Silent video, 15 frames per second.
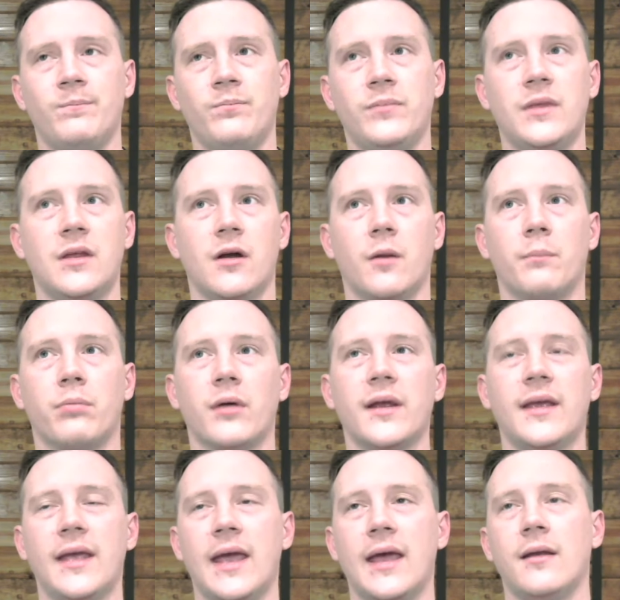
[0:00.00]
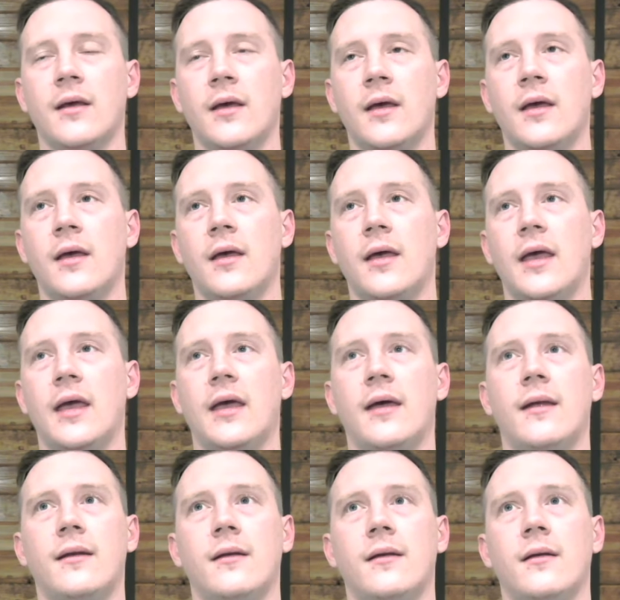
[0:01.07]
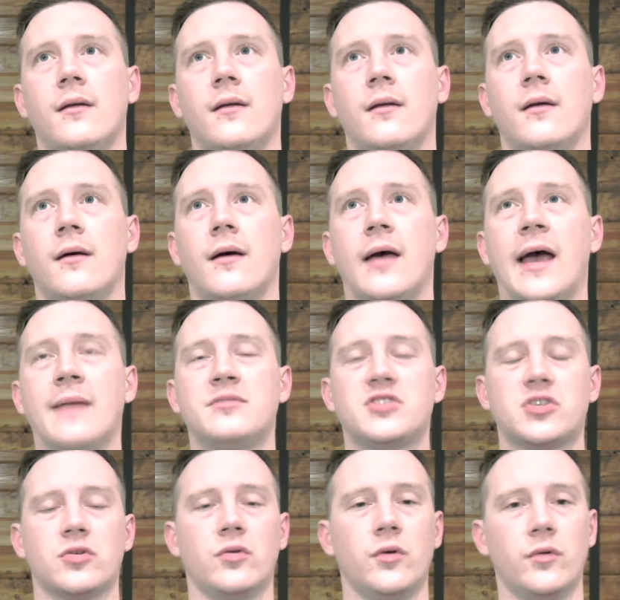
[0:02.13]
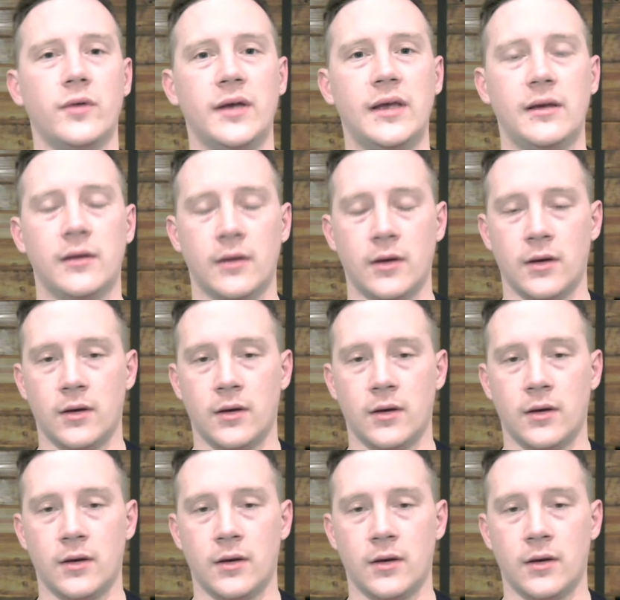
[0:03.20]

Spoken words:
you know, bring in and absolutely